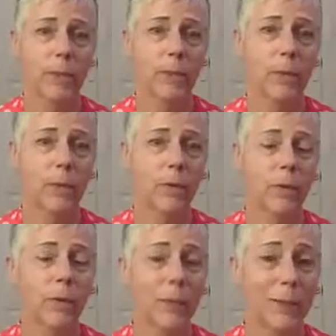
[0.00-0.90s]

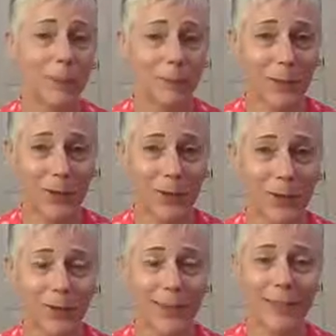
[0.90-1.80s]
So because I'm such a
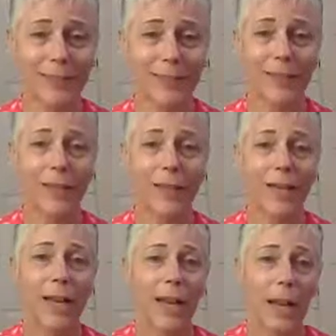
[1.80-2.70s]
hard case,
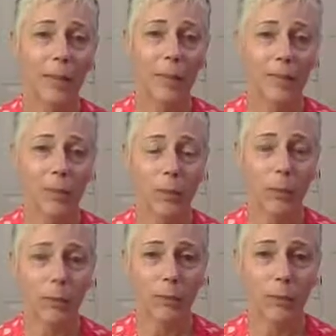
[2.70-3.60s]
I make up a
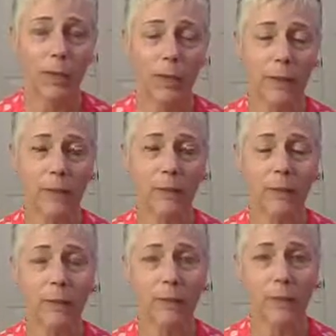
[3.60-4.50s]
roller bottle
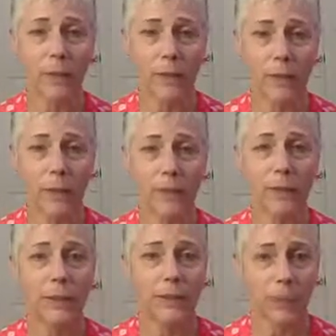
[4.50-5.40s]
of
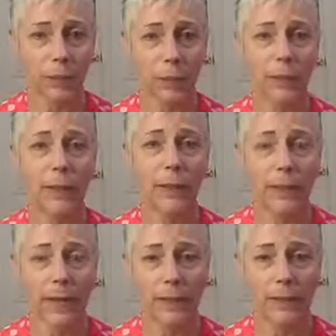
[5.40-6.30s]
diluted cedarwood
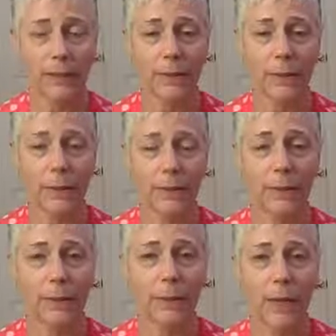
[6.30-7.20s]
and
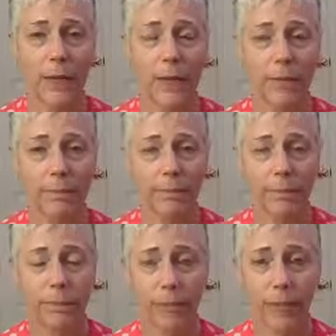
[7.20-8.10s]

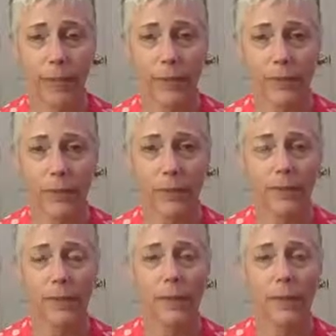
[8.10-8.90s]
vetiver,